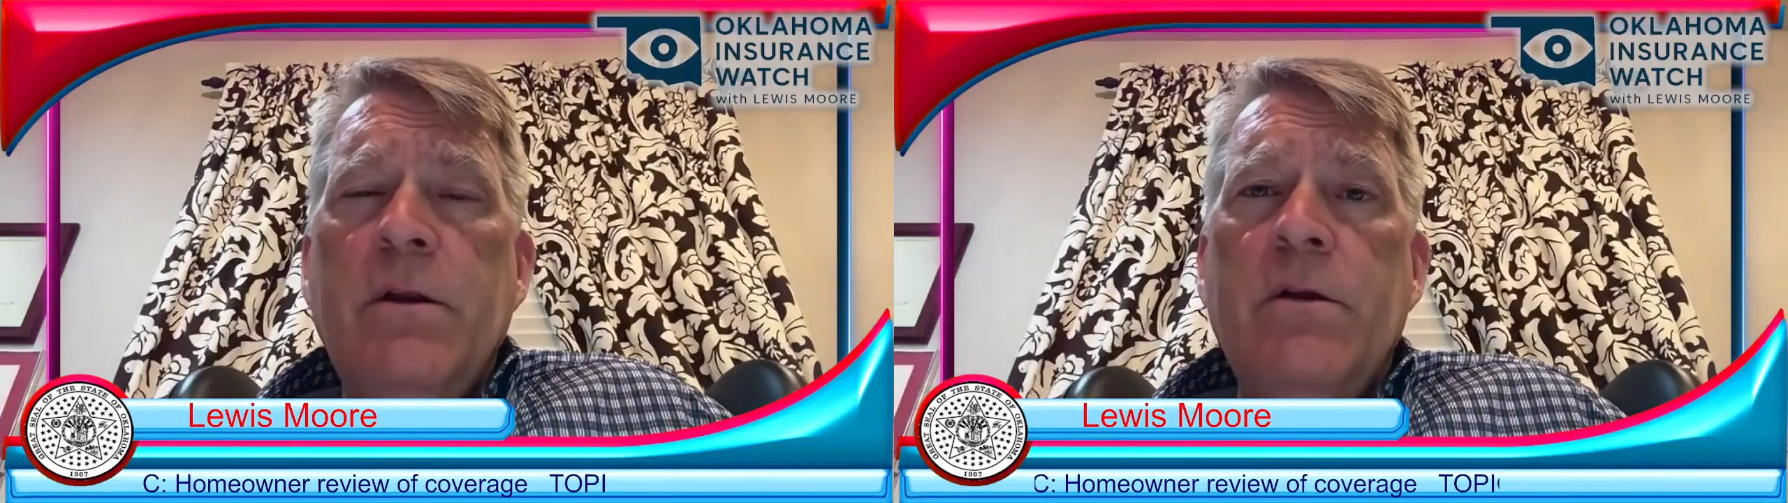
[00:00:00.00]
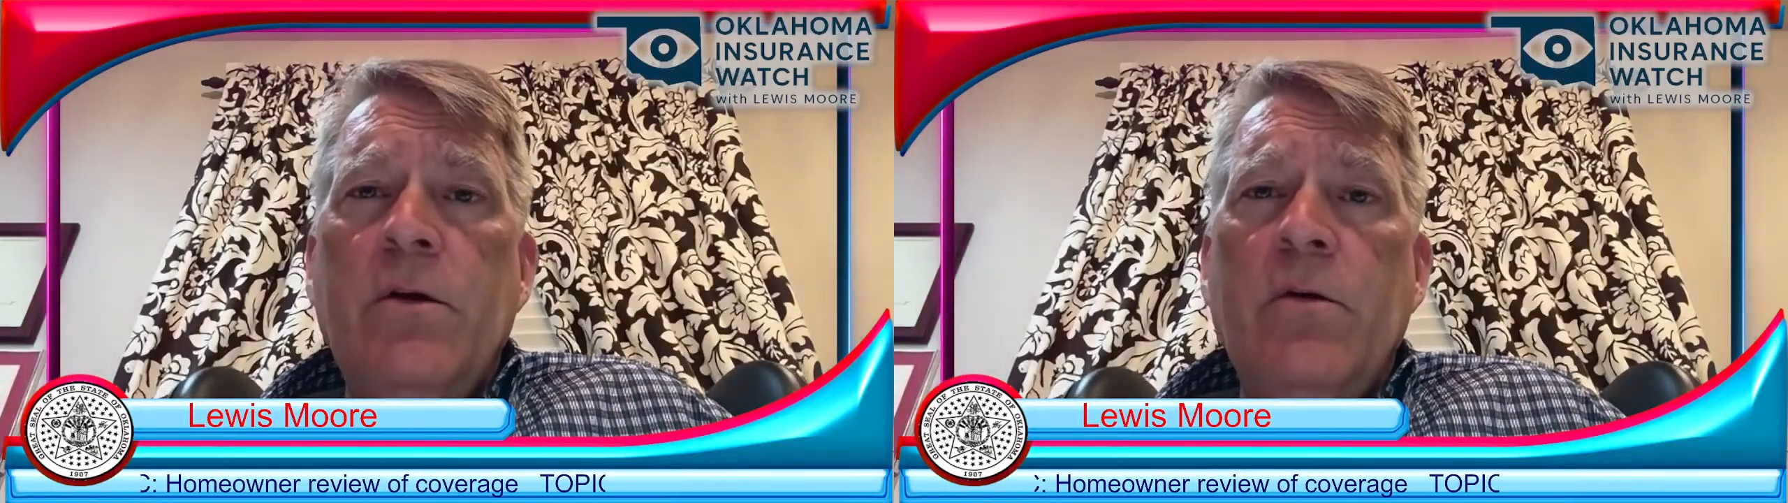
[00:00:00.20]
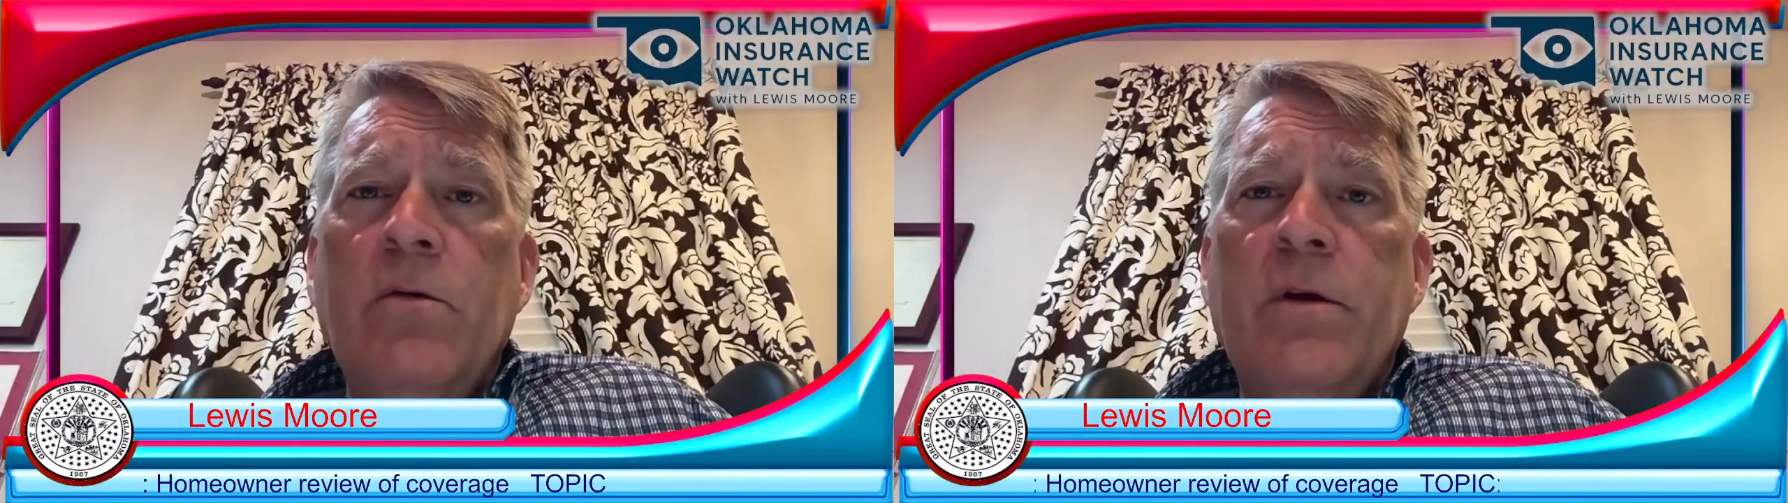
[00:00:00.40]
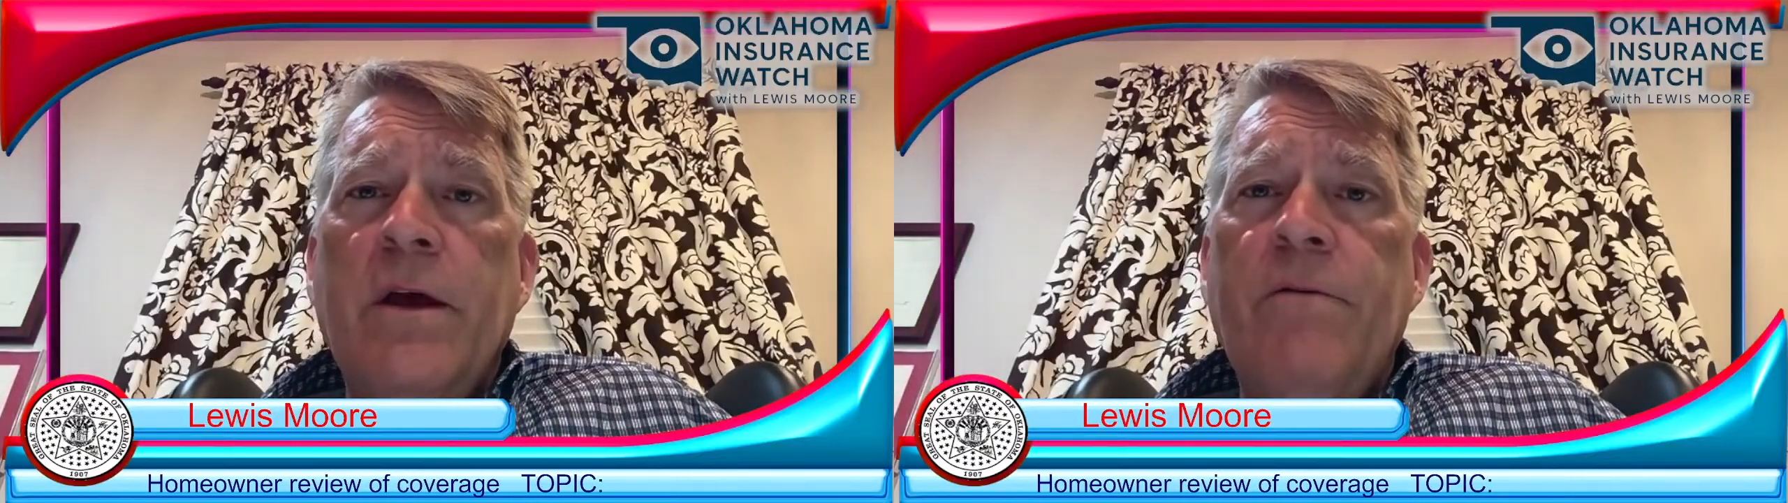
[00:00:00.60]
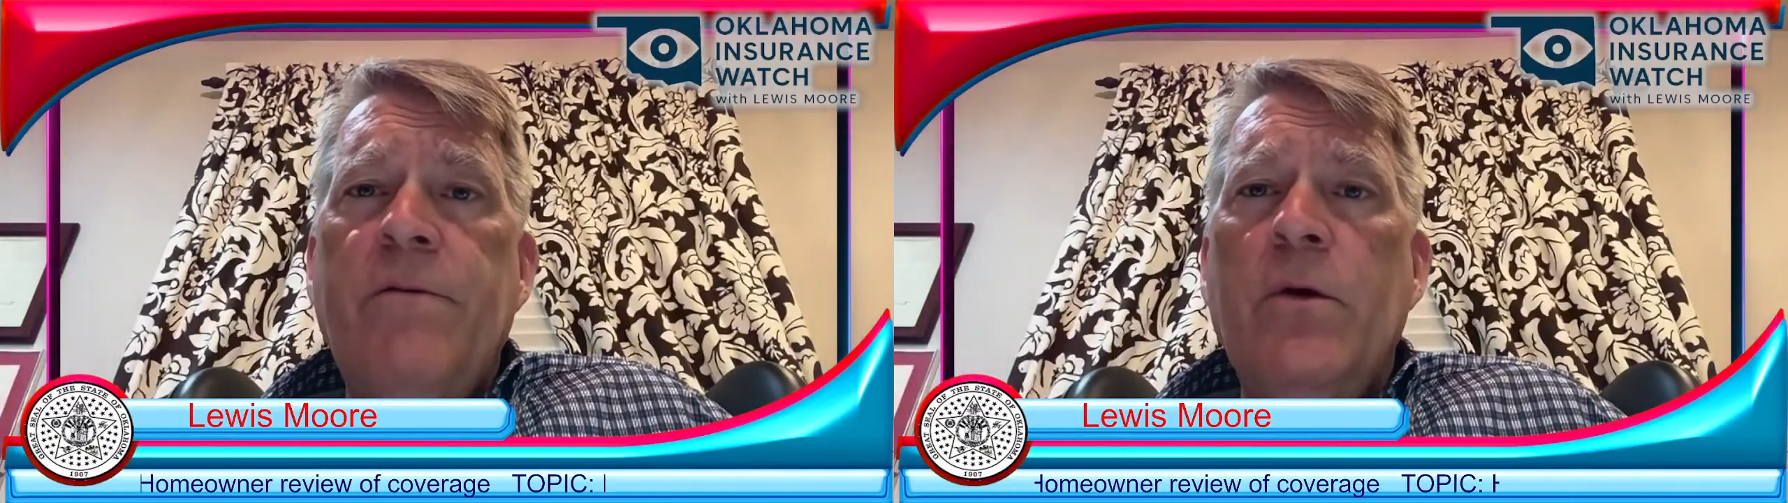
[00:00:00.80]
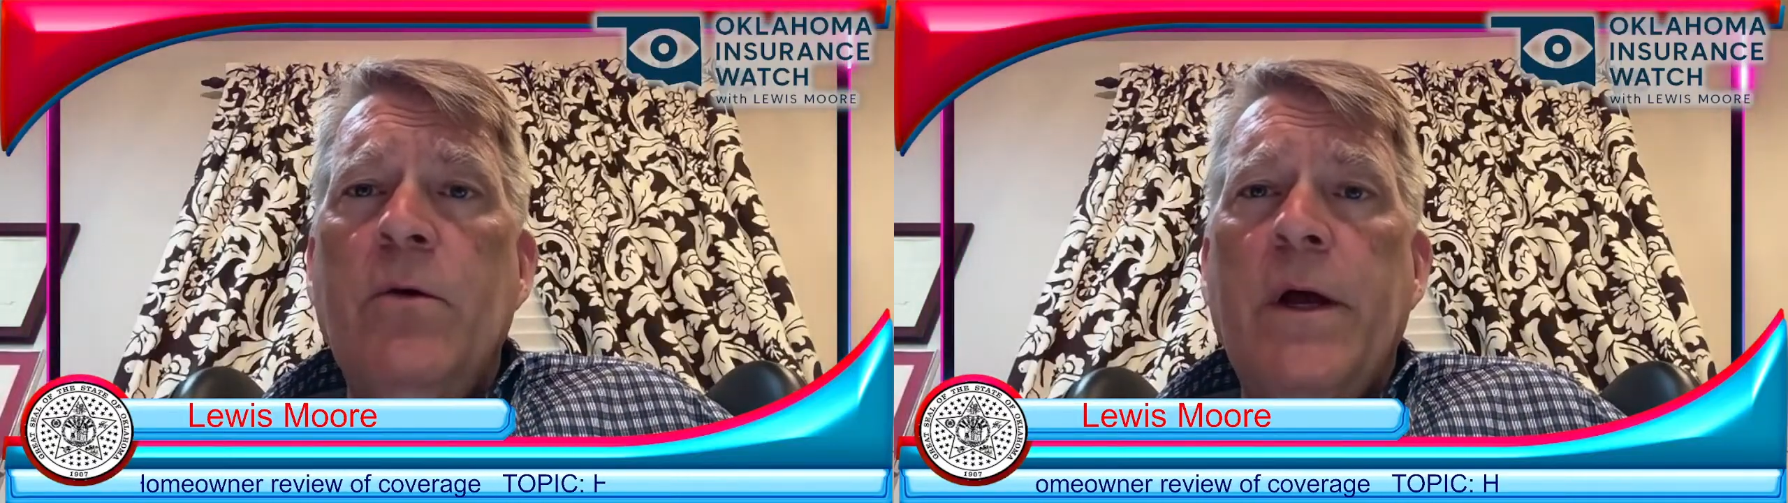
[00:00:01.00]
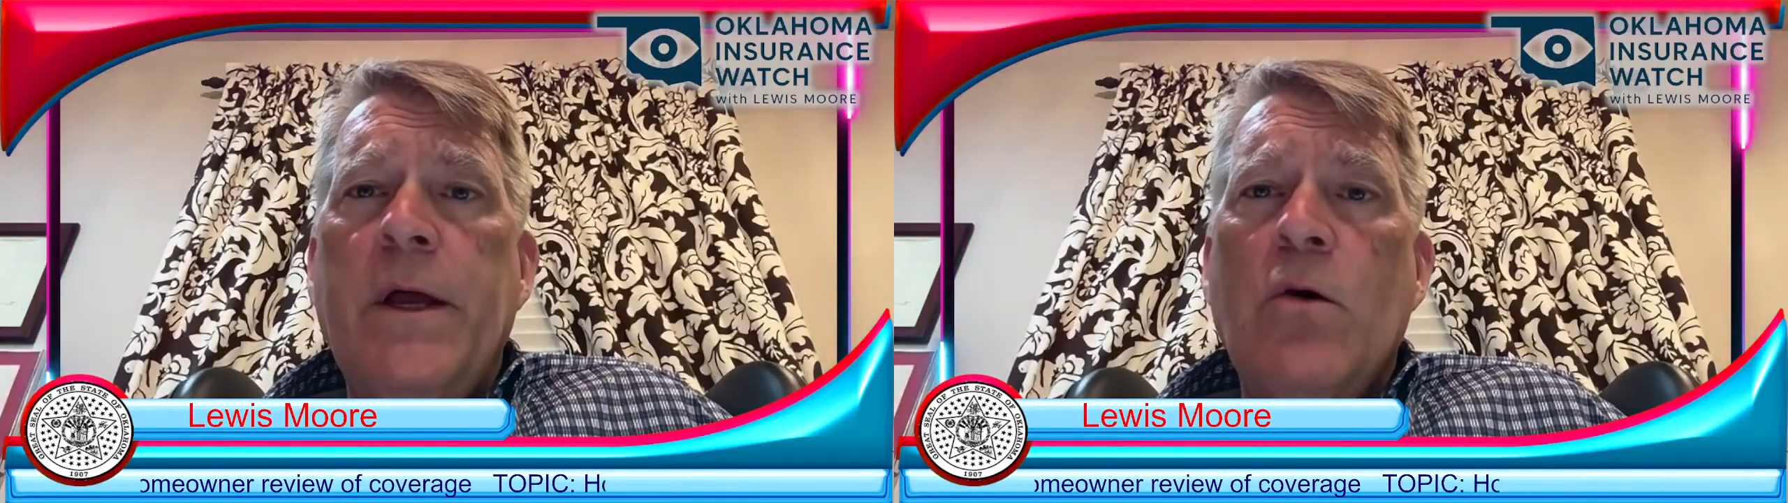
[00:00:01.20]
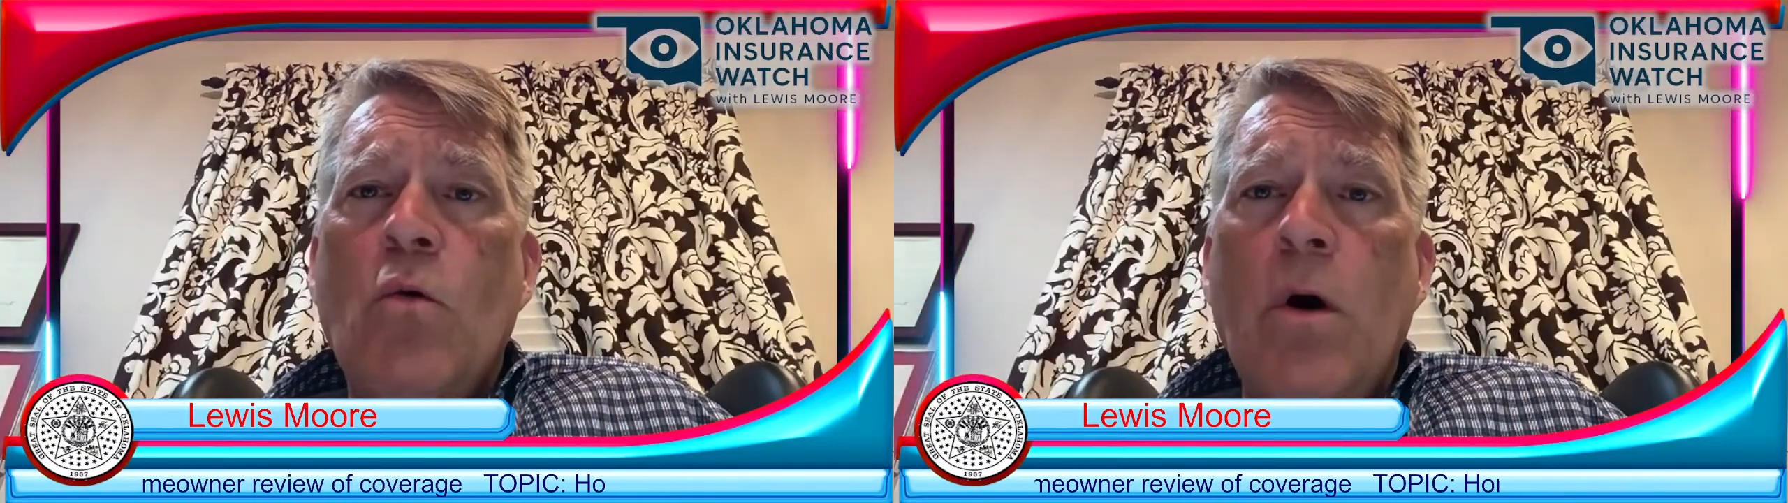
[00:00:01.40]
to give you
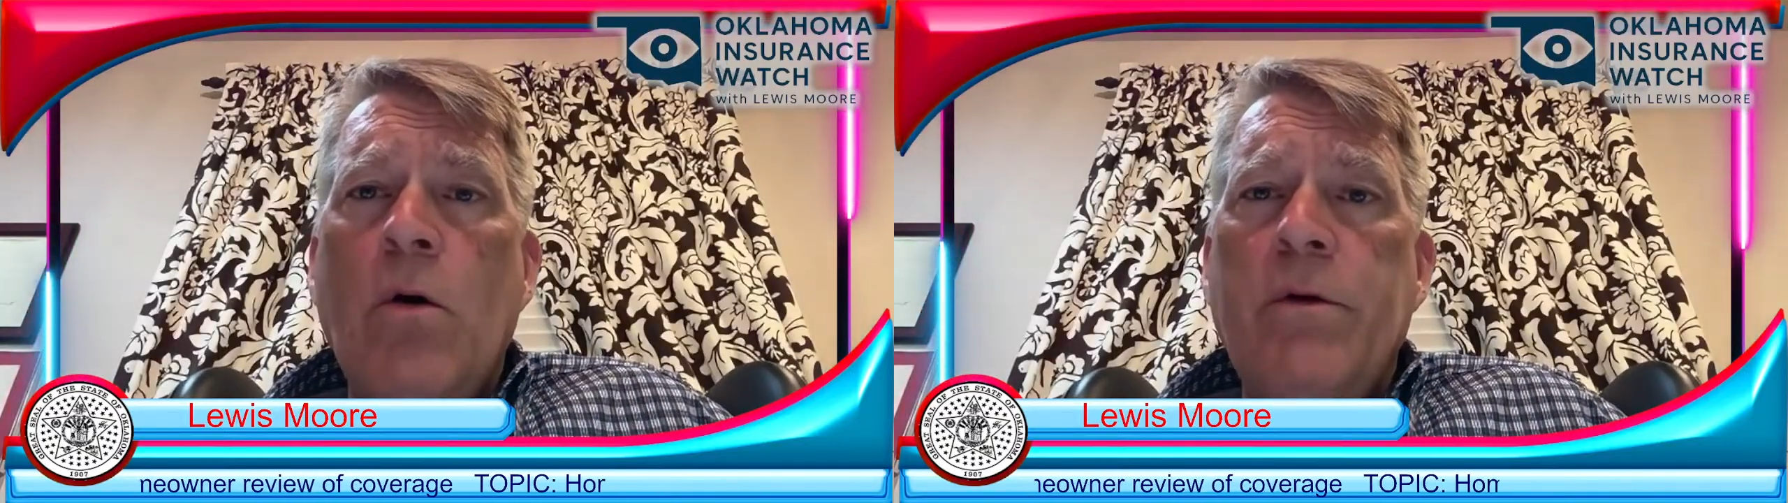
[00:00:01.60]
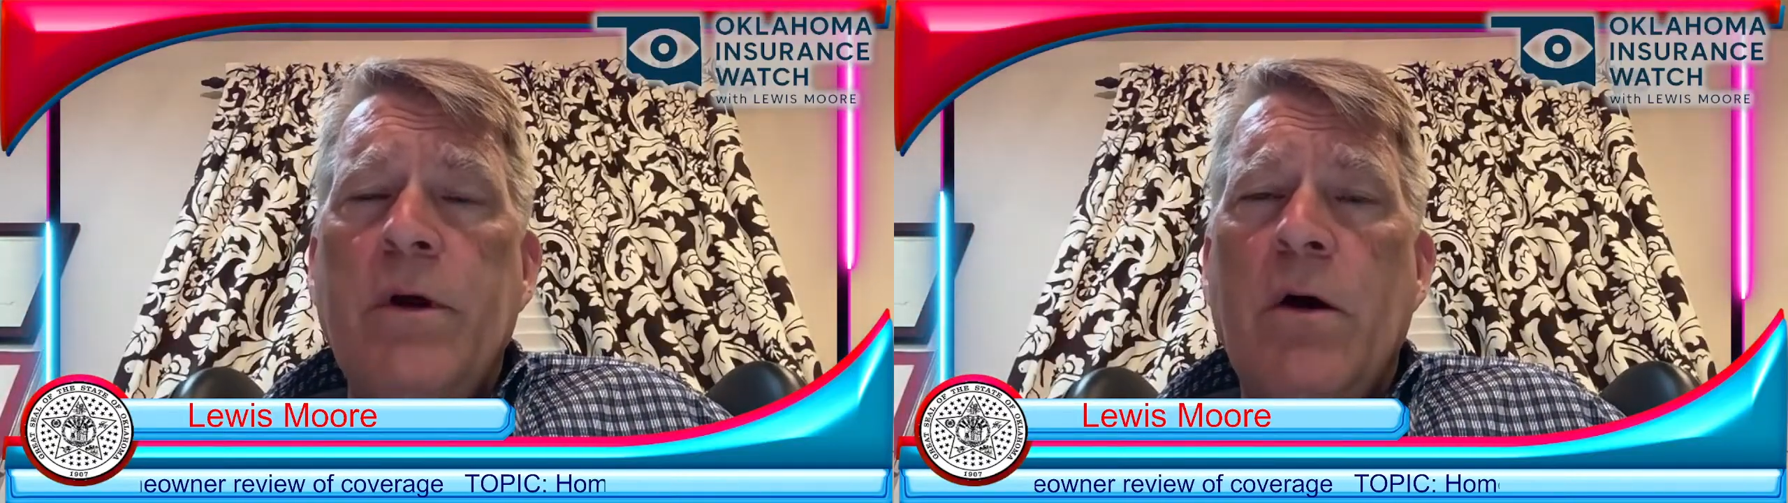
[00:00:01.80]
a quote